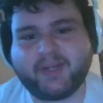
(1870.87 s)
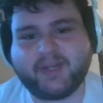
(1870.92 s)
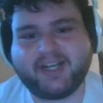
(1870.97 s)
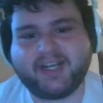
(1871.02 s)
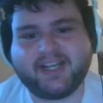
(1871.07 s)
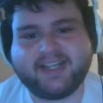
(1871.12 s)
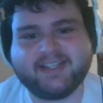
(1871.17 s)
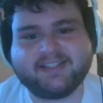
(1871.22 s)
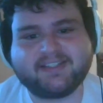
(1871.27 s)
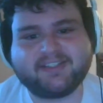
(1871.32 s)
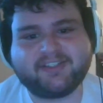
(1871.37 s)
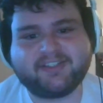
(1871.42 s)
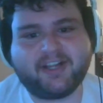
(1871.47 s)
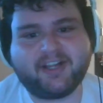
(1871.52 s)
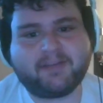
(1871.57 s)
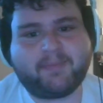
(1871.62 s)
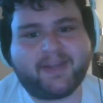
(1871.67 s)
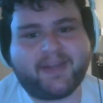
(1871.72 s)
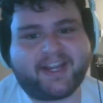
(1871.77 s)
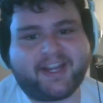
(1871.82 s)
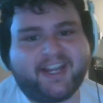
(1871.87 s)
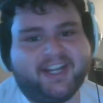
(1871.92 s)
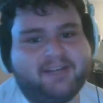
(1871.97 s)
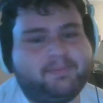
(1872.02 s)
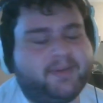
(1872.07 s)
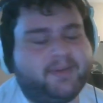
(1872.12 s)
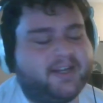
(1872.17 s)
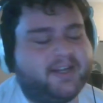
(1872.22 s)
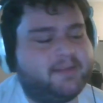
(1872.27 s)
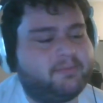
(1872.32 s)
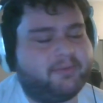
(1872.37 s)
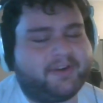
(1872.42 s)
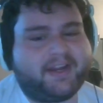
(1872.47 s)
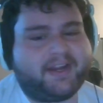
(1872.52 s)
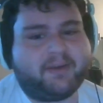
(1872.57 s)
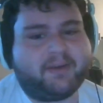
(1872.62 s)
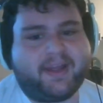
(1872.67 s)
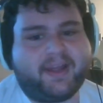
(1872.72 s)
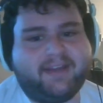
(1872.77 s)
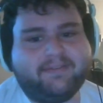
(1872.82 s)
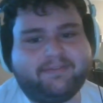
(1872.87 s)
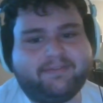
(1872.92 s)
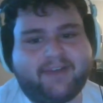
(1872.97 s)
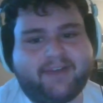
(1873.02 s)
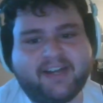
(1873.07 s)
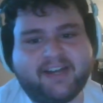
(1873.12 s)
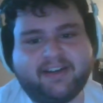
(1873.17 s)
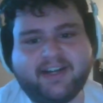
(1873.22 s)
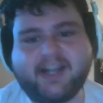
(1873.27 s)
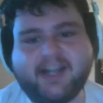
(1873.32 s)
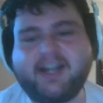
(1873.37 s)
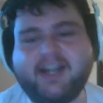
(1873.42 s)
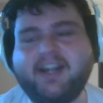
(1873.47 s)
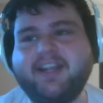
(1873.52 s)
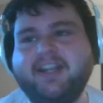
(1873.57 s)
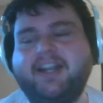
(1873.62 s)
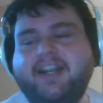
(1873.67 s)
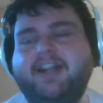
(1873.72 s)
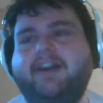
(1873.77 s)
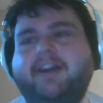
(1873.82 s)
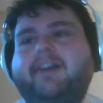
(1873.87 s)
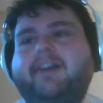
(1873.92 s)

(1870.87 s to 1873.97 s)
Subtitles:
it is. You're like picking up on a brainwave firing, you know.